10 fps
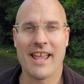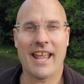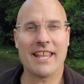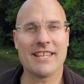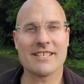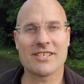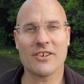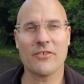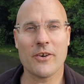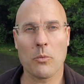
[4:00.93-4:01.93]
And there's
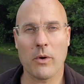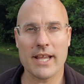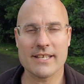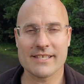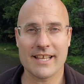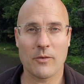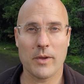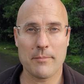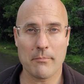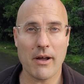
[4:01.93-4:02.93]
different ways that
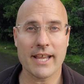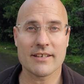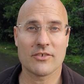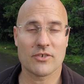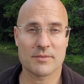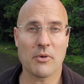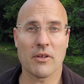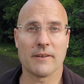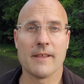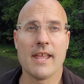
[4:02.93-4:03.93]
we might
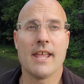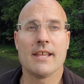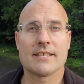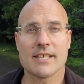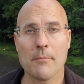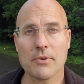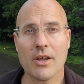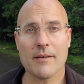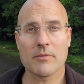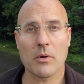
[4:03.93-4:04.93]
respond.
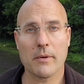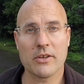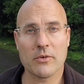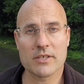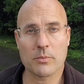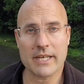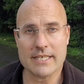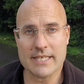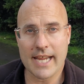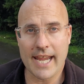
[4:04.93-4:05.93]
Sometimes what we do is we
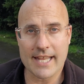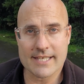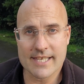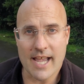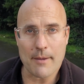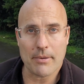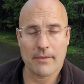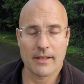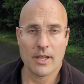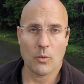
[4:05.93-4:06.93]
tense up,
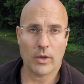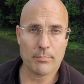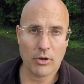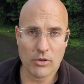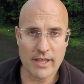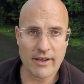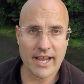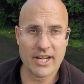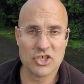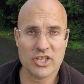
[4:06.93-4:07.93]
we pull our
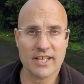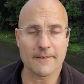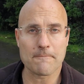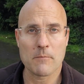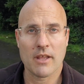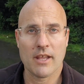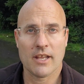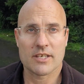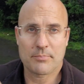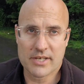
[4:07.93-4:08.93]
energy in
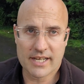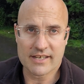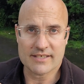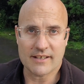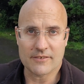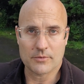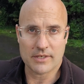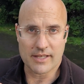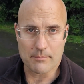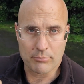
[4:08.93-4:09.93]
to protect ourselves. We
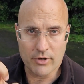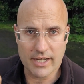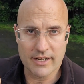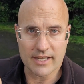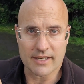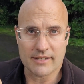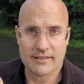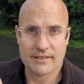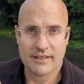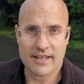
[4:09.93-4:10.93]
like bring it in
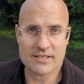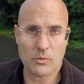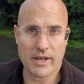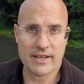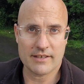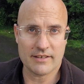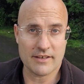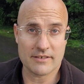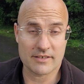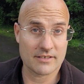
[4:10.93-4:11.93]
as a way
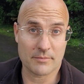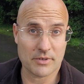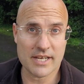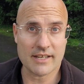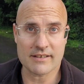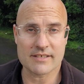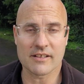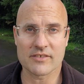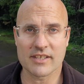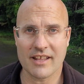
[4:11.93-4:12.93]
to protect
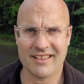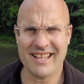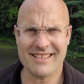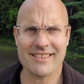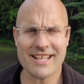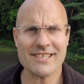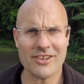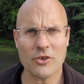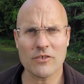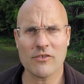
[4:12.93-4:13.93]
ourselves. And that's a
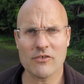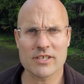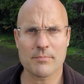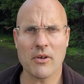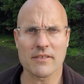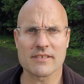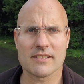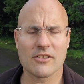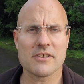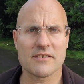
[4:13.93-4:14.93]
useful response
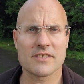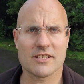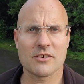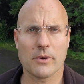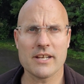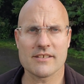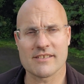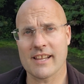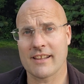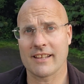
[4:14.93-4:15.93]
in lots of situations
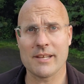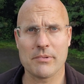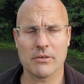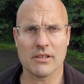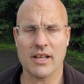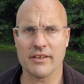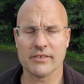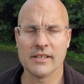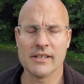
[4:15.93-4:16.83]
that can keep you alive.